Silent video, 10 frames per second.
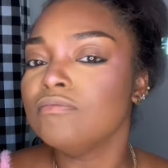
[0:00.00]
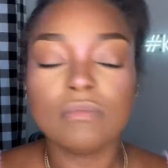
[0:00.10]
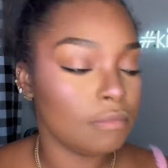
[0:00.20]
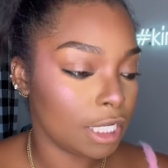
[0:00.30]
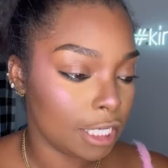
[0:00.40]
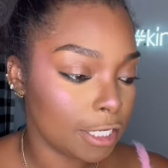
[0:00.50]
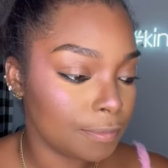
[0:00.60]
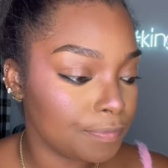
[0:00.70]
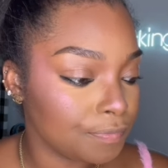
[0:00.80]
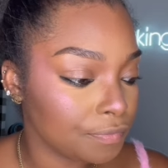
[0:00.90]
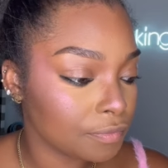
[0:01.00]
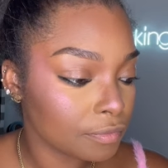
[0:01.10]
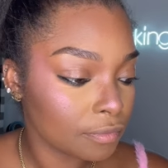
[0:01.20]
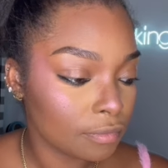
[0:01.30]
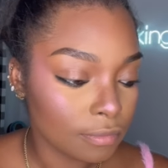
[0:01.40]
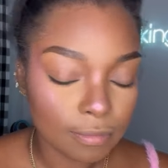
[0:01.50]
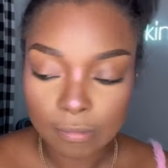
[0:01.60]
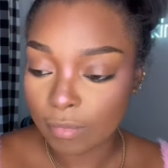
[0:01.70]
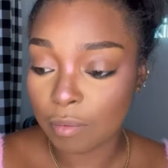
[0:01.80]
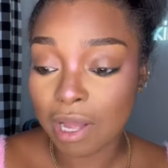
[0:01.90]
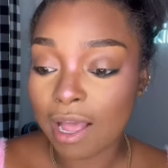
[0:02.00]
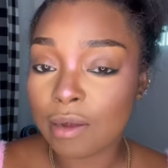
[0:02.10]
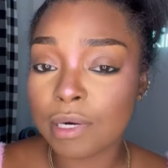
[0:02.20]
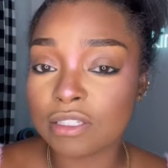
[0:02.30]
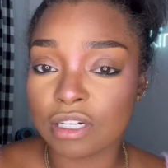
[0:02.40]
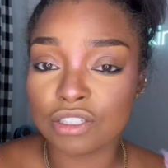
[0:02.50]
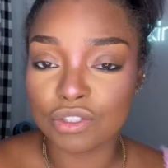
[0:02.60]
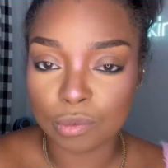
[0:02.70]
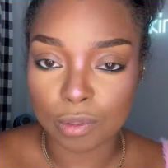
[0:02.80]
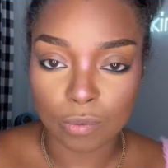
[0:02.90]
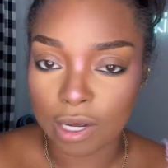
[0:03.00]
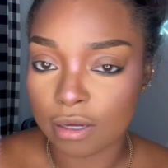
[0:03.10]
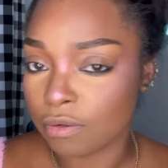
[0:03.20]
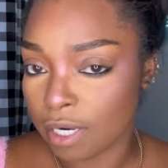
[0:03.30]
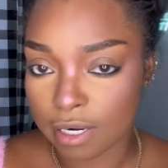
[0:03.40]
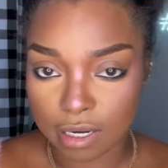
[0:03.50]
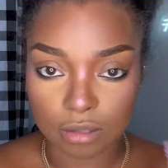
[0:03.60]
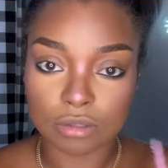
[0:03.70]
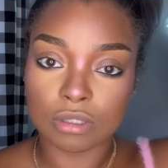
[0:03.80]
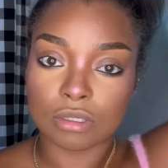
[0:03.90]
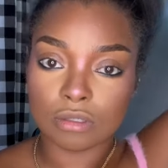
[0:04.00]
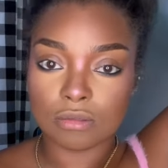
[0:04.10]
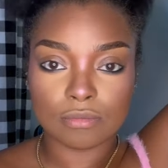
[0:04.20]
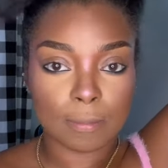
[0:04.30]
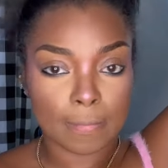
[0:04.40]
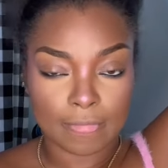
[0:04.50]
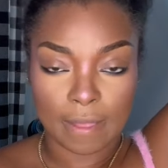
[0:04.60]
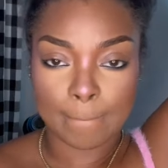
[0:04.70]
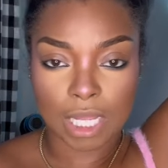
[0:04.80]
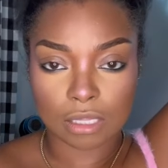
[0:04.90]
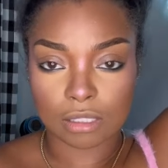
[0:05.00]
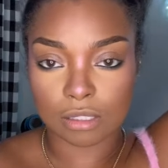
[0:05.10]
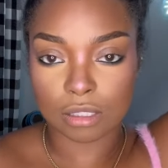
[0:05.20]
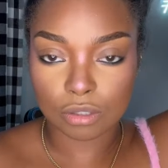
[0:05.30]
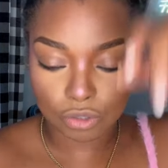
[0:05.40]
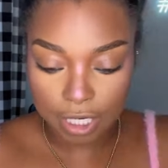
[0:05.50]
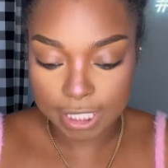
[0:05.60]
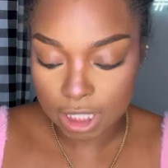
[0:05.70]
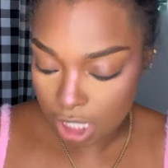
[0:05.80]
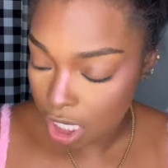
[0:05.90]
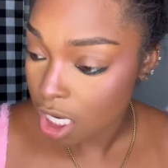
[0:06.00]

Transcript: But yeah, my eyebrows are super wild right now, so they might look a little crazy.